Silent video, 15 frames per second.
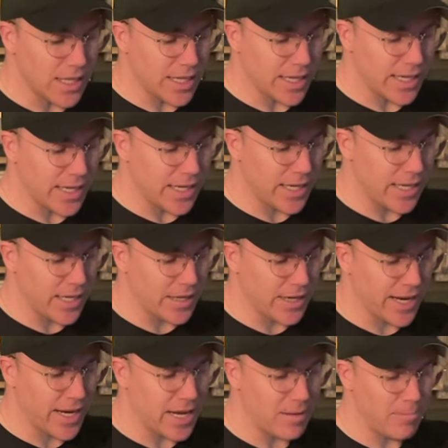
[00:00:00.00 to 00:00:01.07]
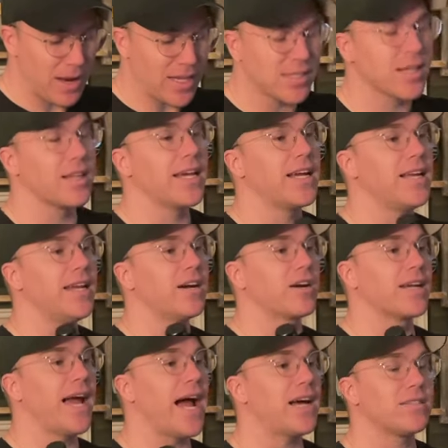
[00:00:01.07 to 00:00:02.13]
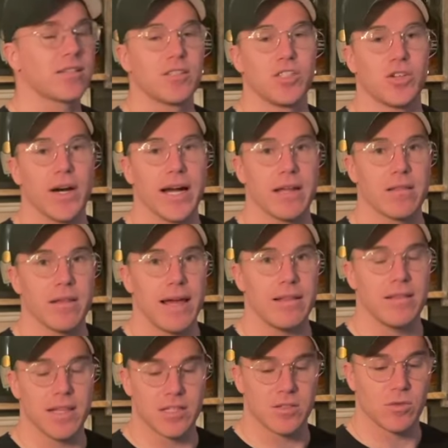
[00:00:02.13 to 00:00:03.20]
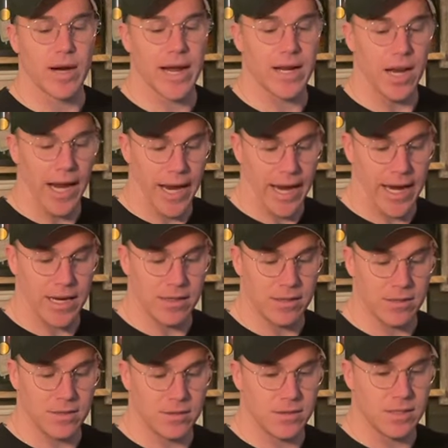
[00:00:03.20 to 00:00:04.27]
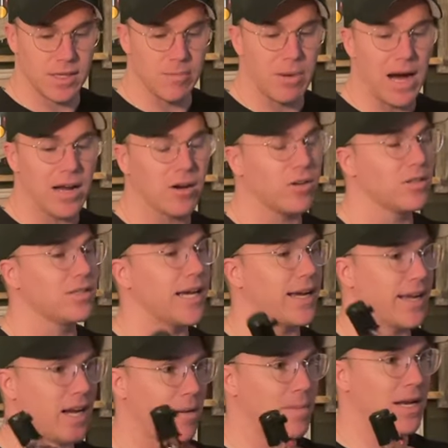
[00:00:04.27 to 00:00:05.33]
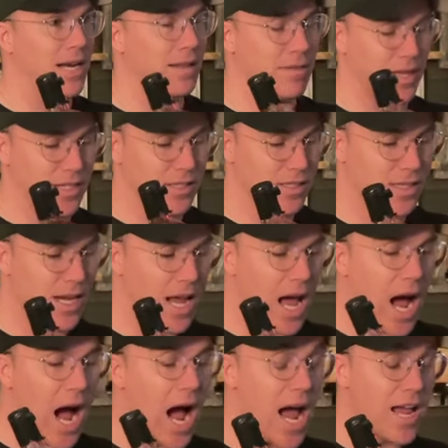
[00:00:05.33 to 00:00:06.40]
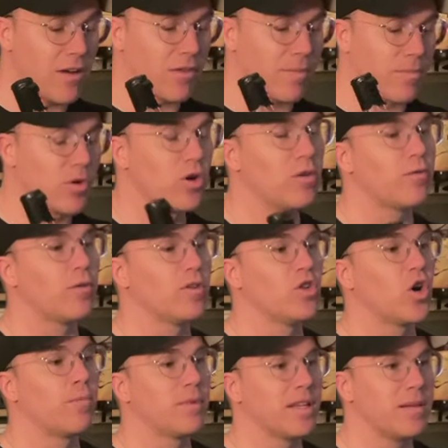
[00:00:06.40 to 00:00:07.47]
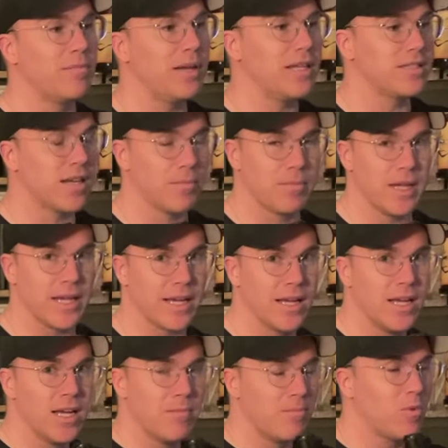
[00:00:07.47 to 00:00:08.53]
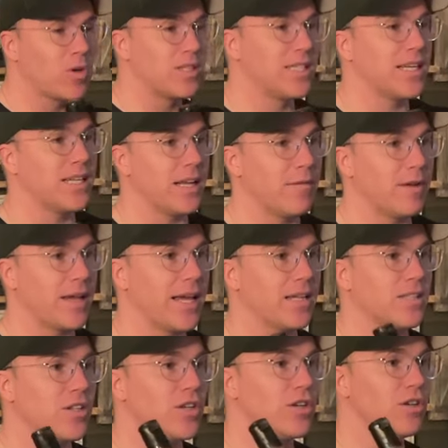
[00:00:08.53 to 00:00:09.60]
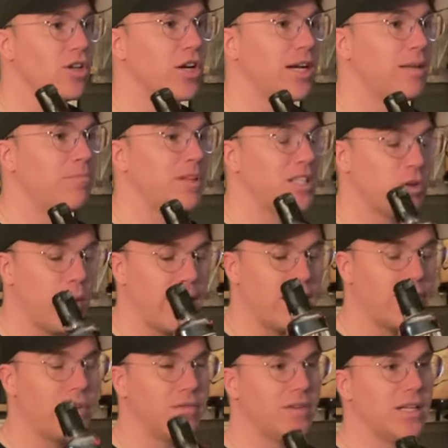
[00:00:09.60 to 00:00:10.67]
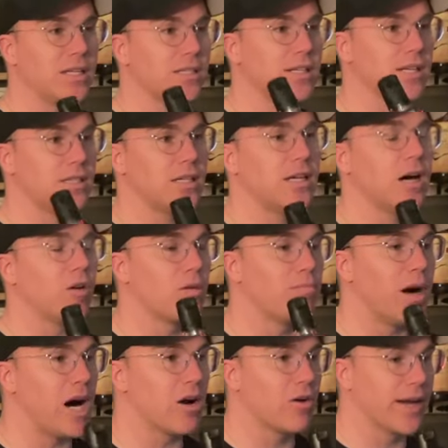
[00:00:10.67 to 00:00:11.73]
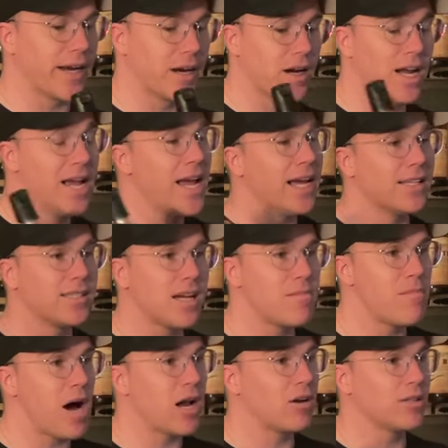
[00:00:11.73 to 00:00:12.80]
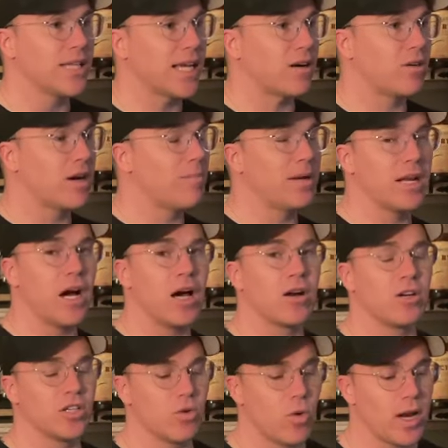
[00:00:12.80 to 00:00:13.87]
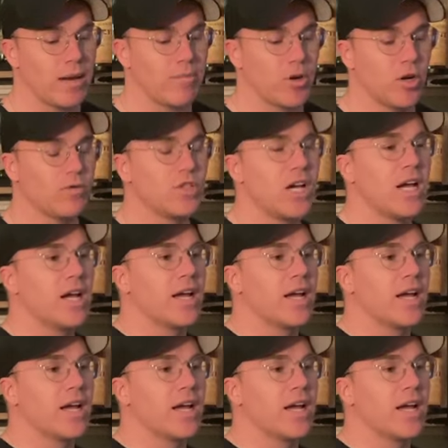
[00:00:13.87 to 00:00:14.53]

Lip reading: You're getting basically a near cask strength at this rate, and the bottles that come in at this high of a proof will normally be something more significant. So you're looking between a $50 to $60 bottle here, and some bottles that are up in 120 proofs